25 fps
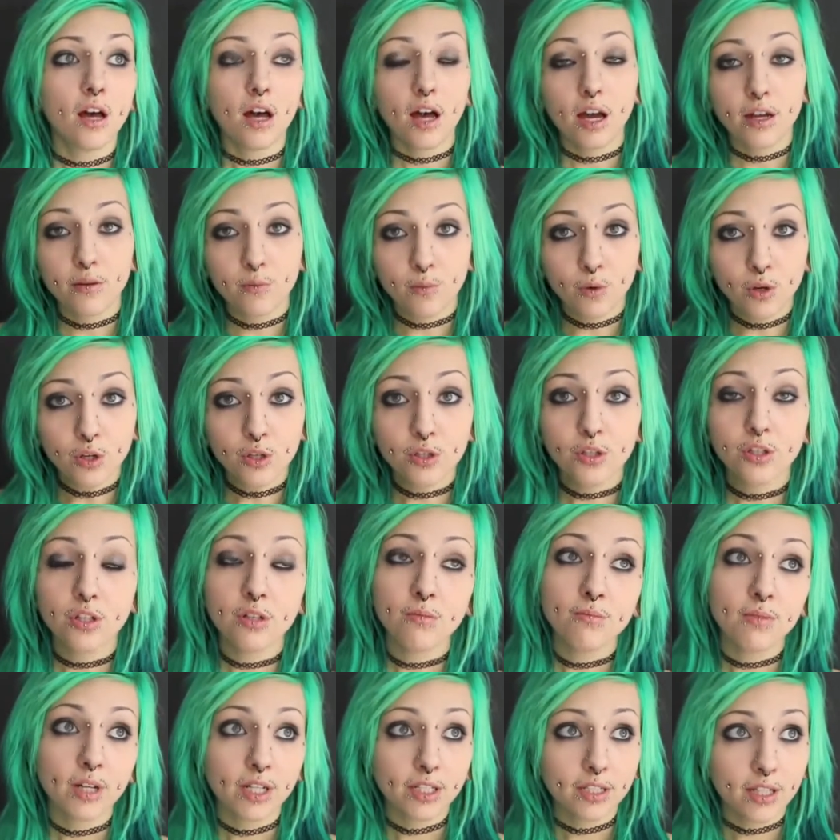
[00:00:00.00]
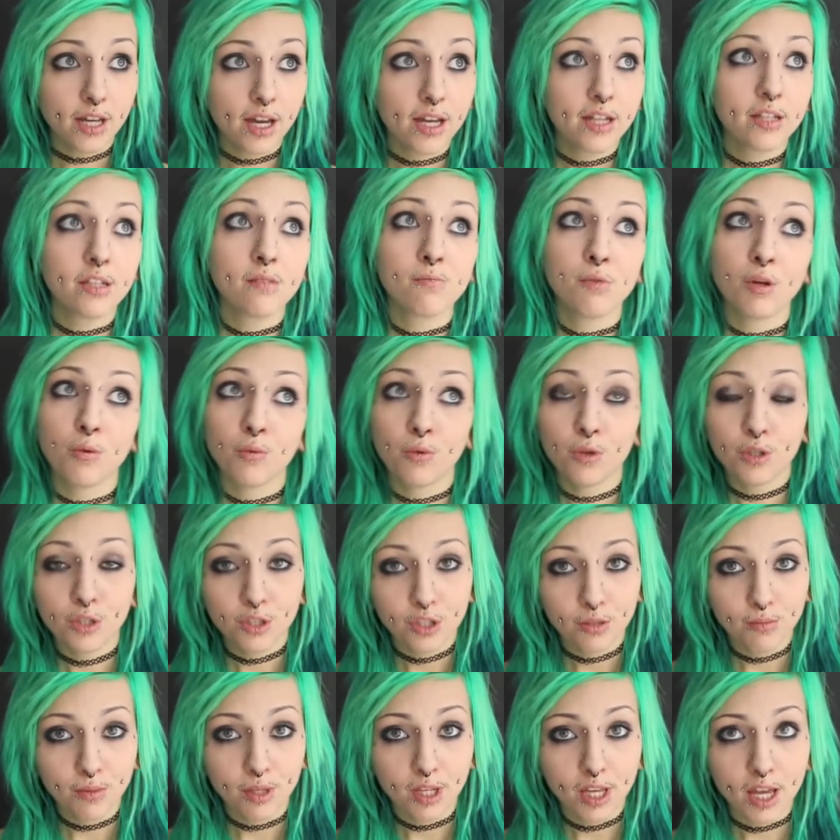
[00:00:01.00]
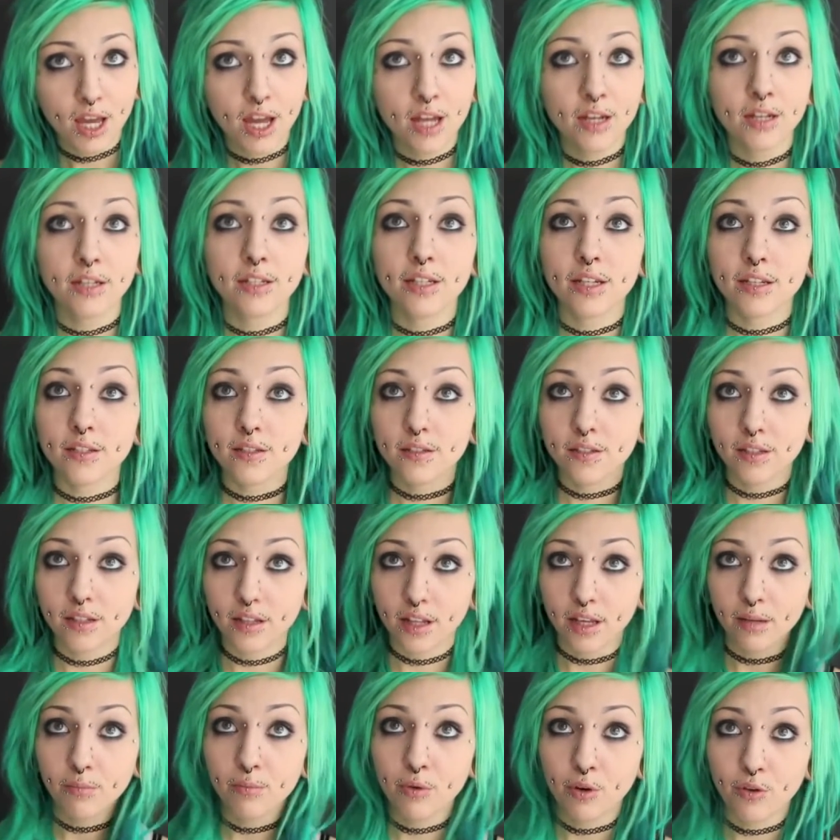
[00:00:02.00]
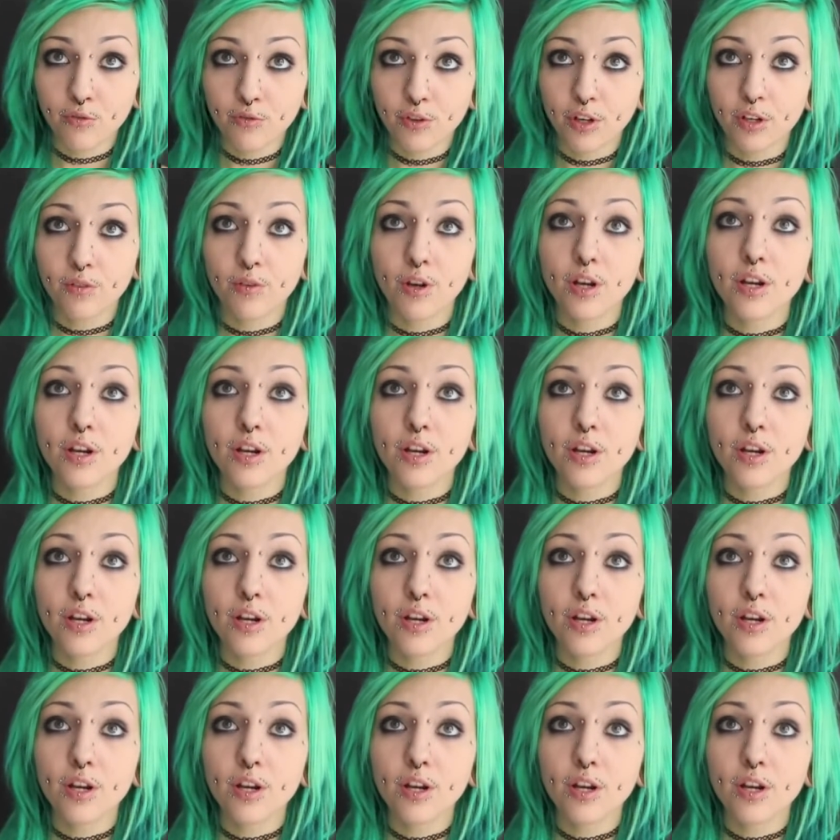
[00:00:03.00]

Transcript: I washed them, I dyed them, I washed them again, and they're still like perfect.